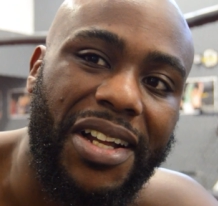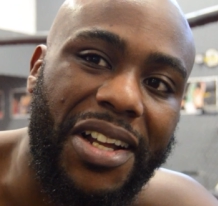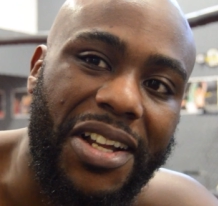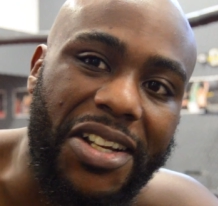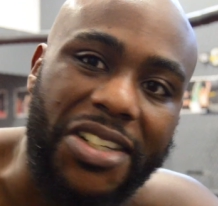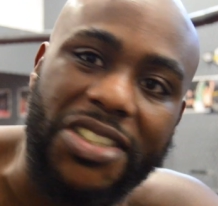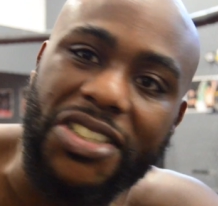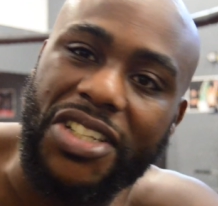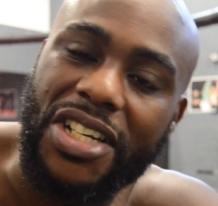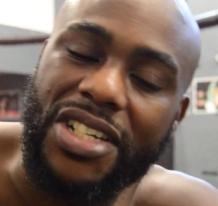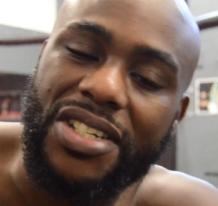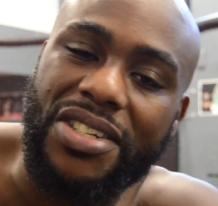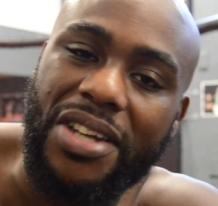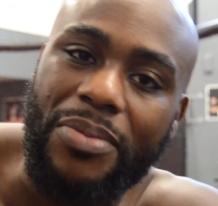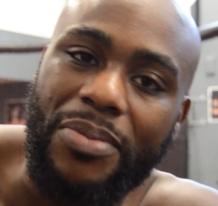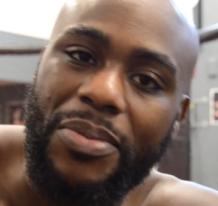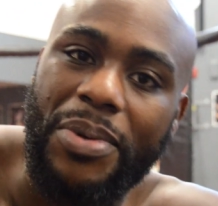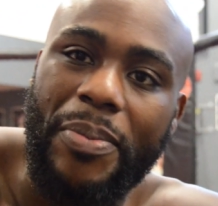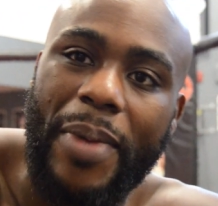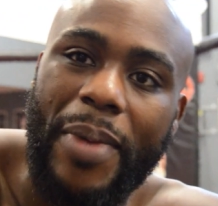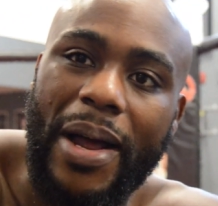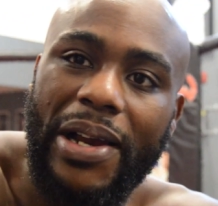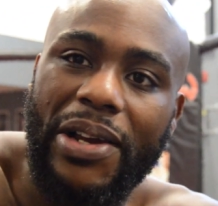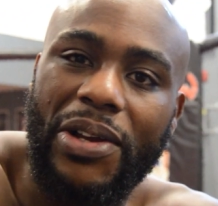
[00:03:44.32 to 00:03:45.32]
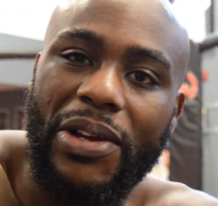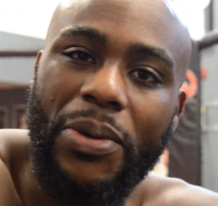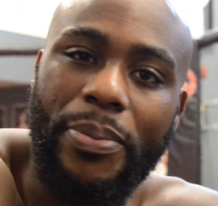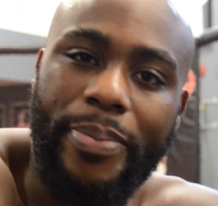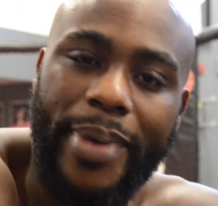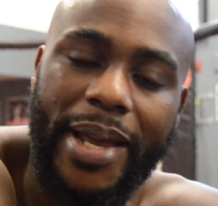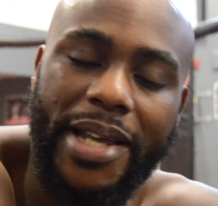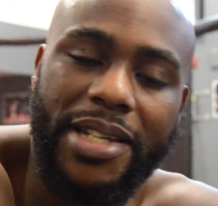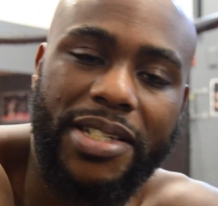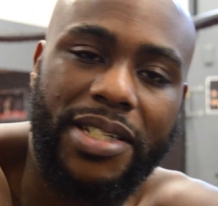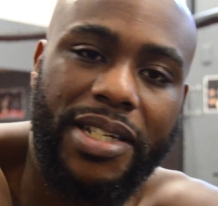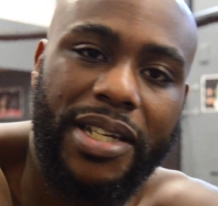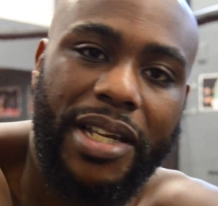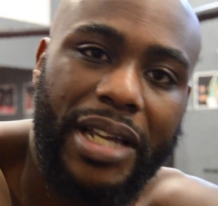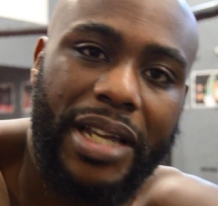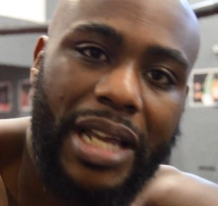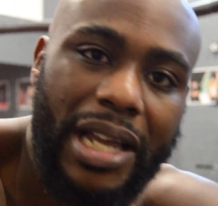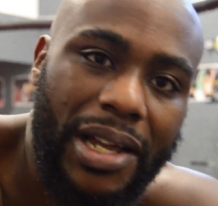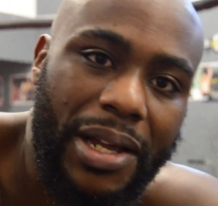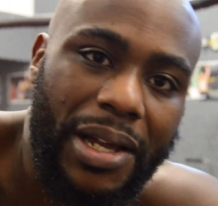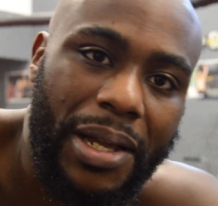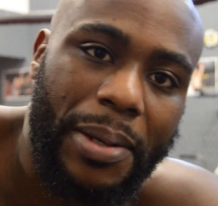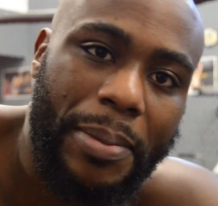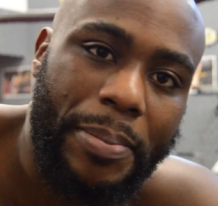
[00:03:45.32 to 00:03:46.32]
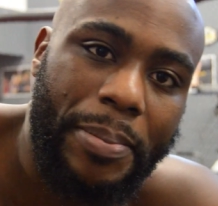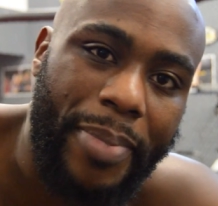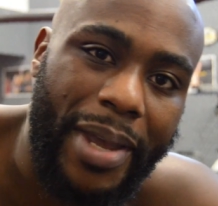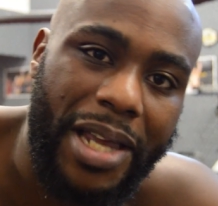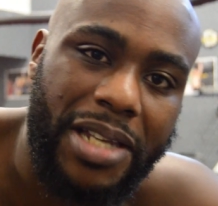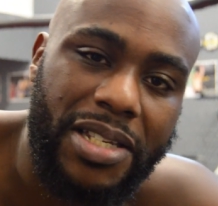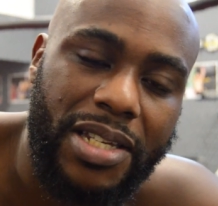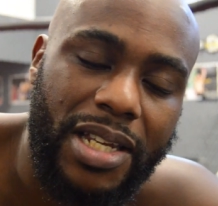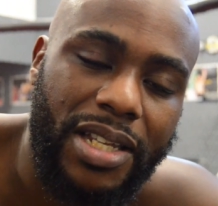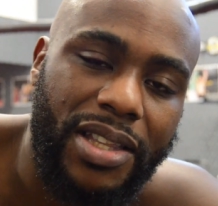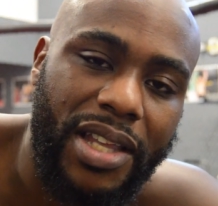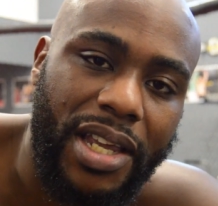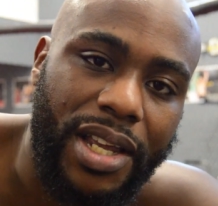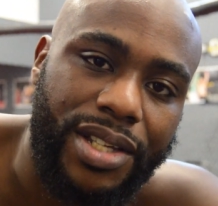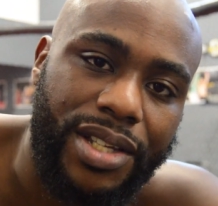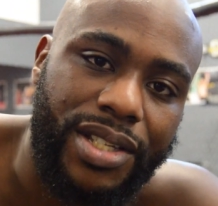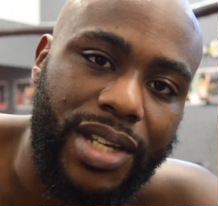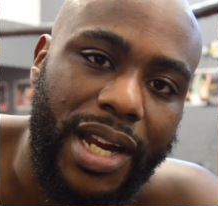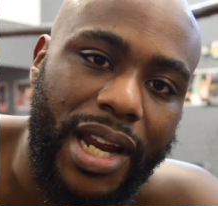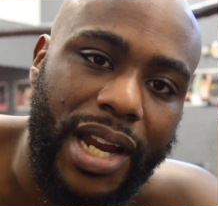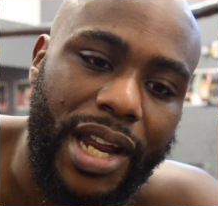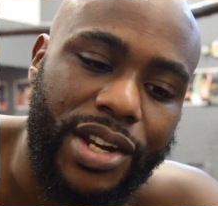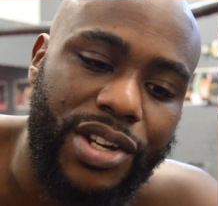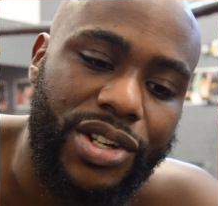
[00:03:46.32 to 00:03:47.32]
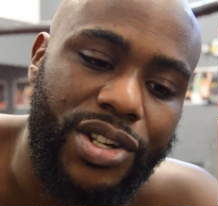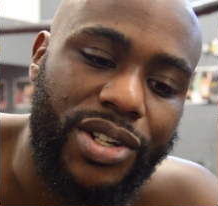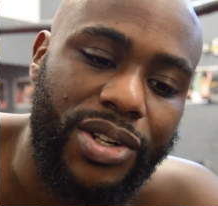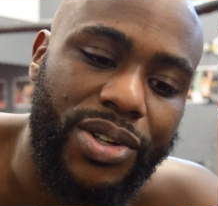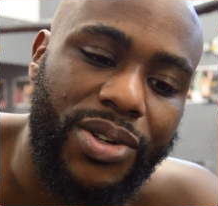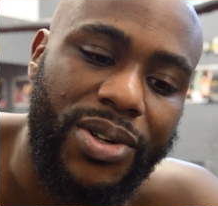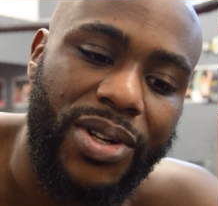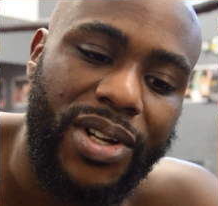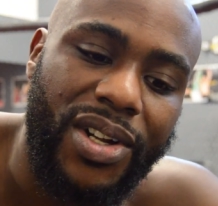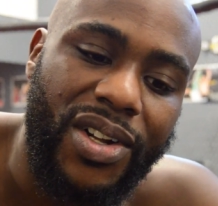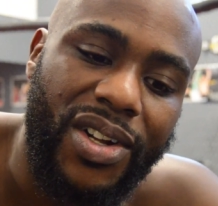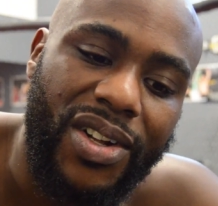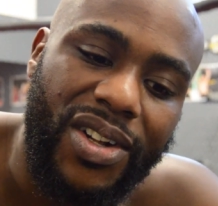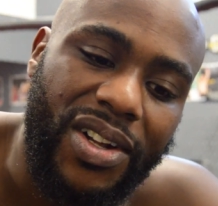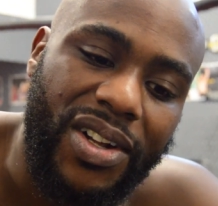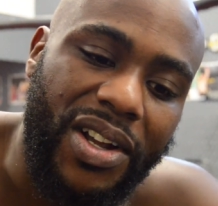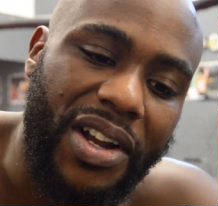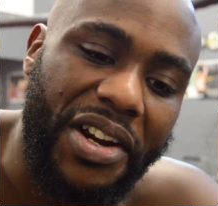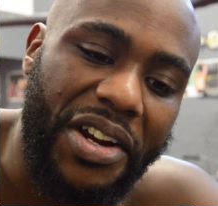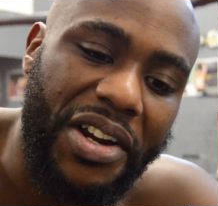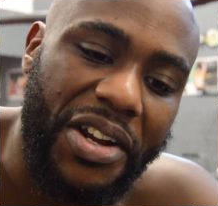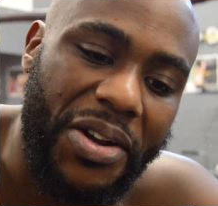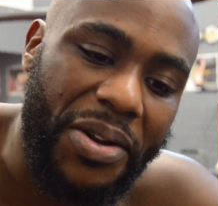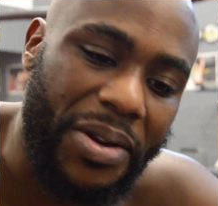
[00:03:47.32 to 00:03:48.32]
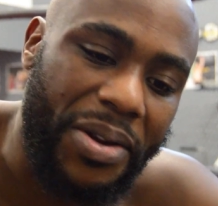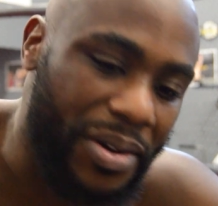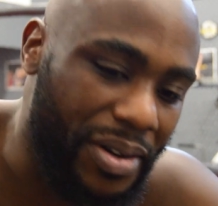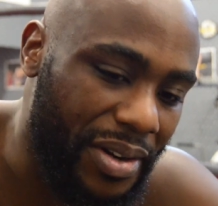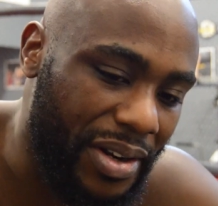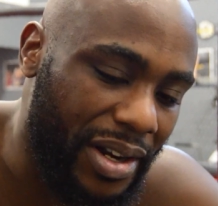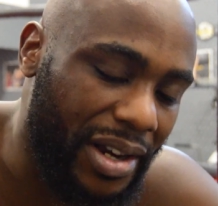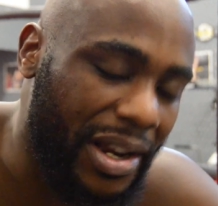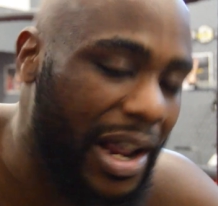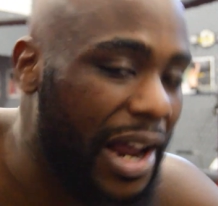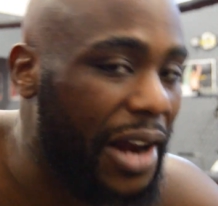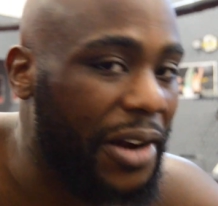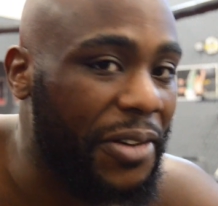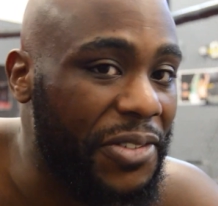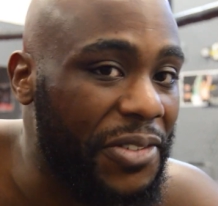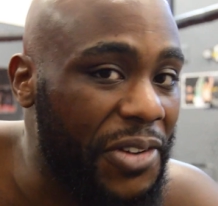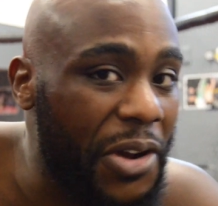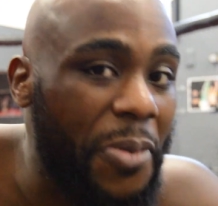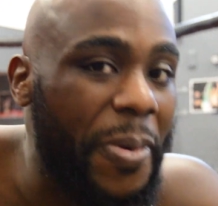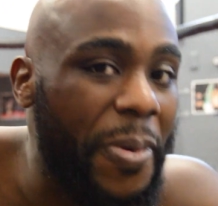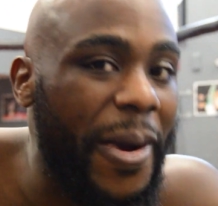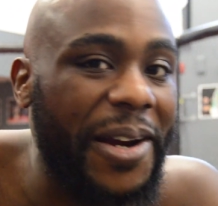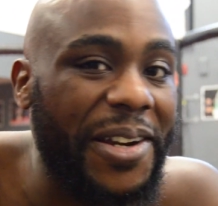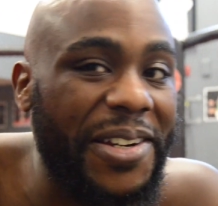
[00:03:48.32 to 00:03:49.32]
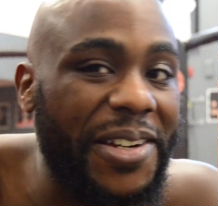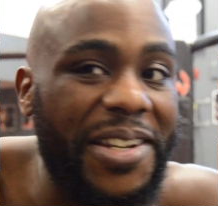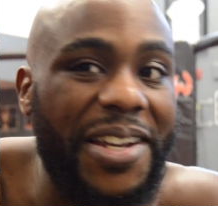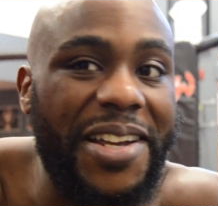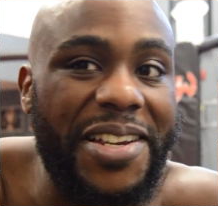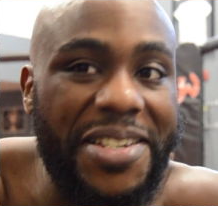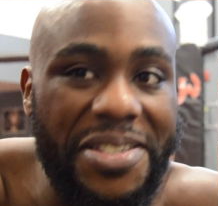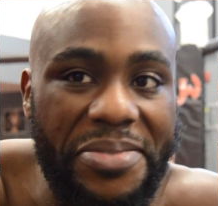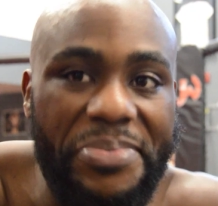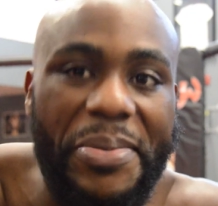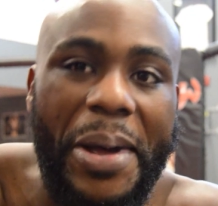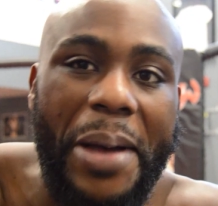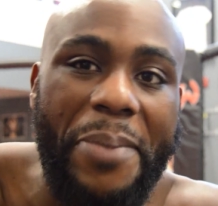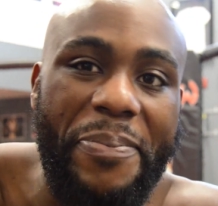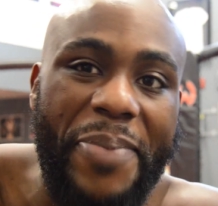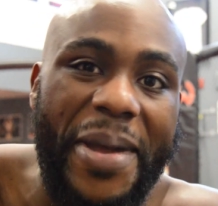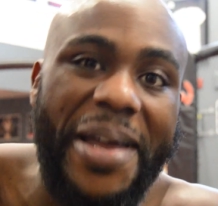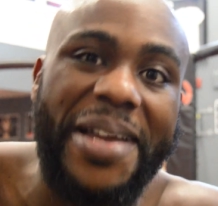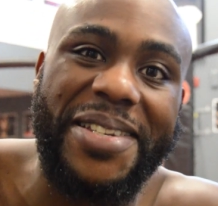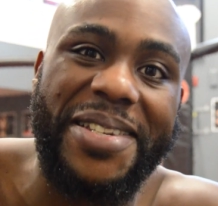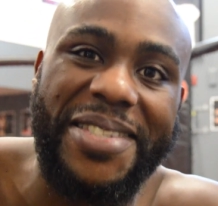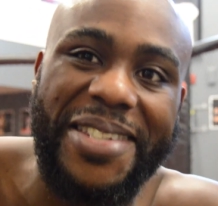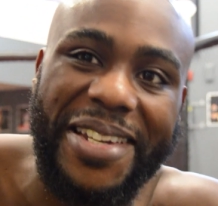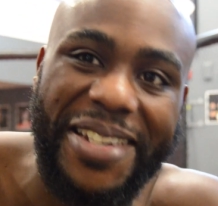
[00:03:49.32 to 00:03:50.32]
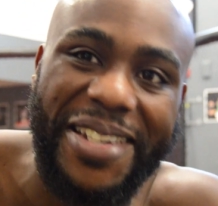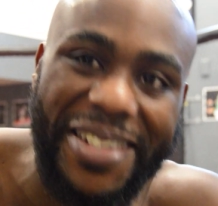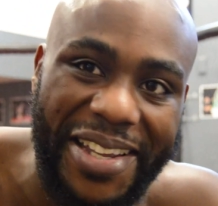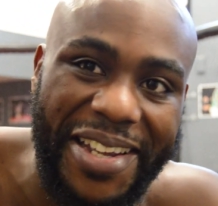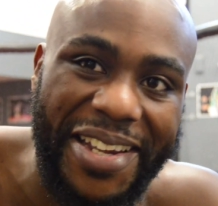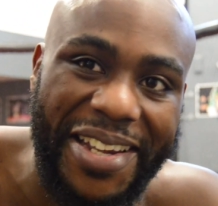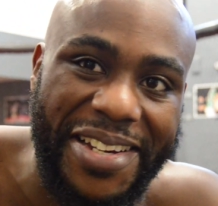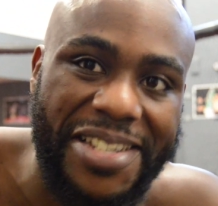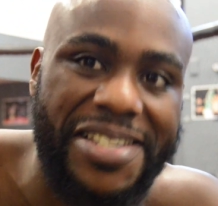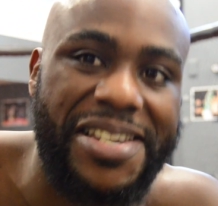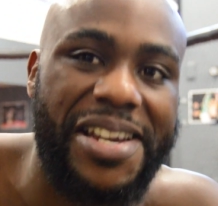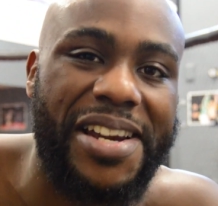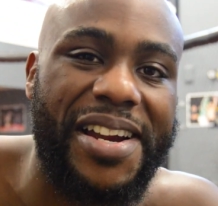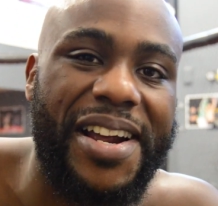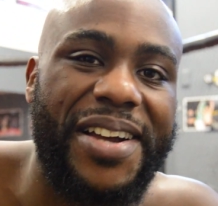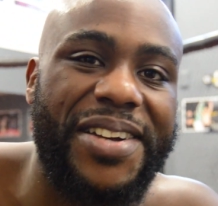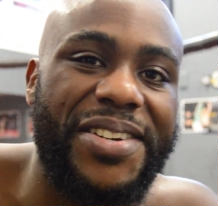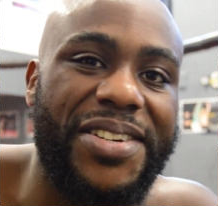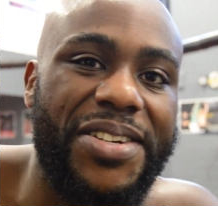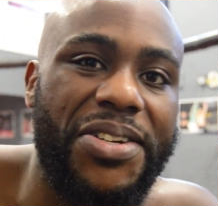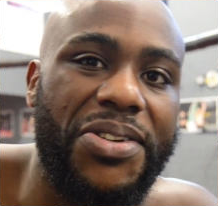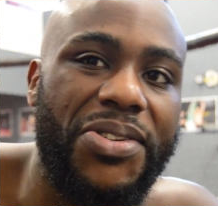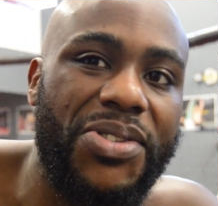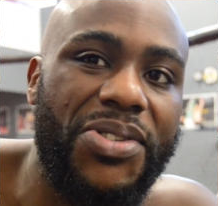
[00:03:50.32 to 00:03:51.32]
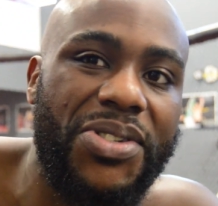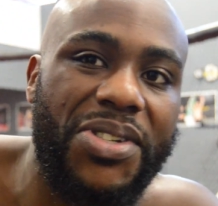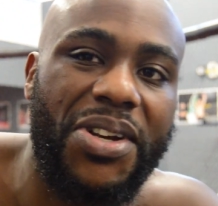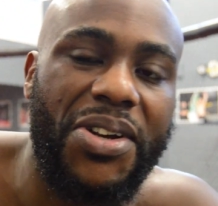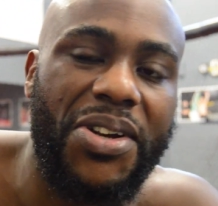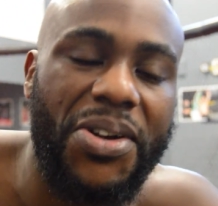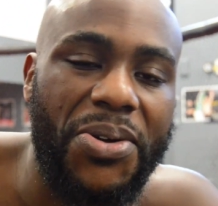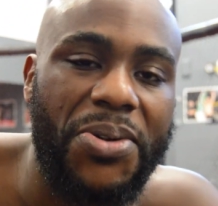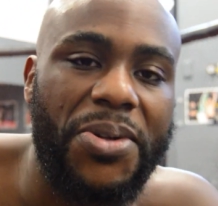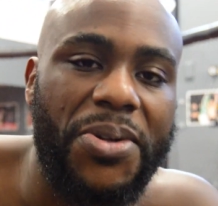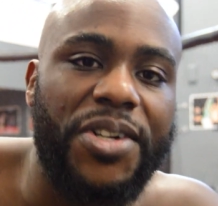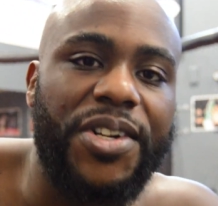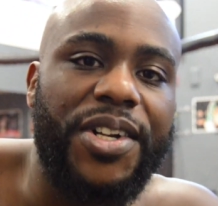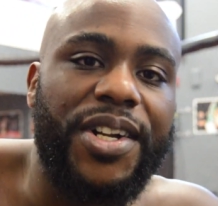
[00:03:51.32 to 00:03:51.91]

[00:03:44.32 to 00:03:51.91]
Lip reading: Just some of my little basic things that I do. I know nobody does my basic things that I do, so